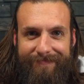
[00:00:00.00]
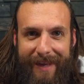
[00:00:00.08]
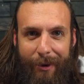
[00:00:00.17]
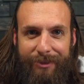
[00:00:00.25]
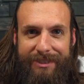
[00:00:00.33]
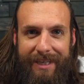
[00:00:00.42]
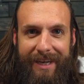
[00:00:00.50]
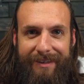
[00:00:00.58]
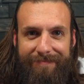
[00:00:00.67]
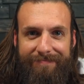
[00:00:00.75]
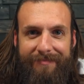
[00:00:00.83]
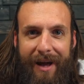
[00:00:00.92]
That was
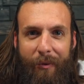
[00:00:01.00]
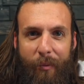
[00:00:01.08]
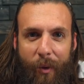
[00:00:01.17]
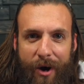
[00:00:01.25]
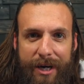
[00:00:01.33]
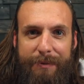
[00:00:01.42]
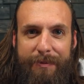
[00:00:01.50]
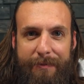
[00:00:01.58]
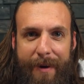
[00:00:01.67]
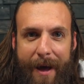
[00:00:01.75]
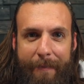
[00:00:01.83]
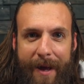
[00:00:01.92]
it. I wanted to be
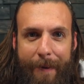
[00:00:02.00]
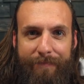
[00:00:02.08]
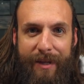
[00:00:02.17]
Batman.